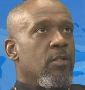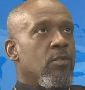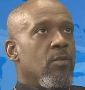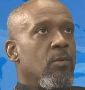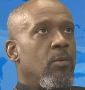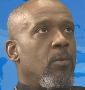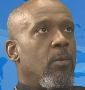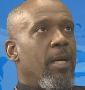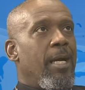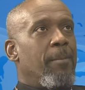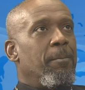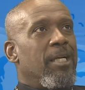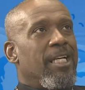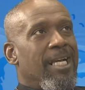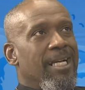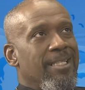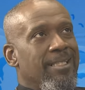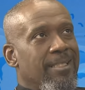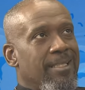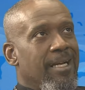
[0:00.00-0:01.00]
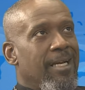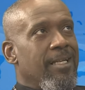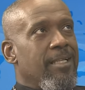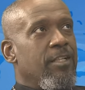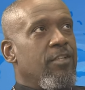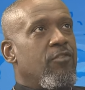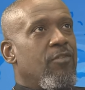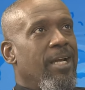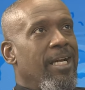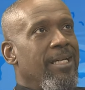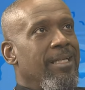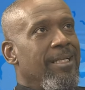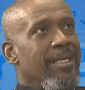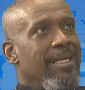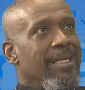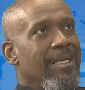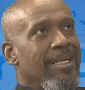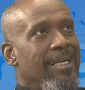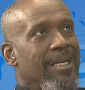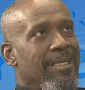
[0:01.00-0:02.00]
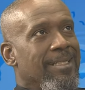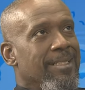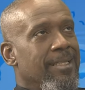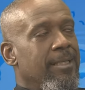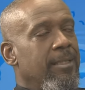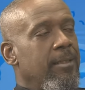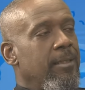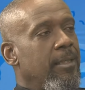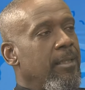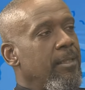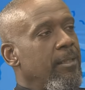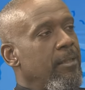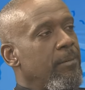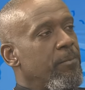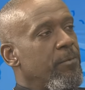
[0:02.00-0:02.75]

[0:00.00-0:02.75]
So, but I started trying to get an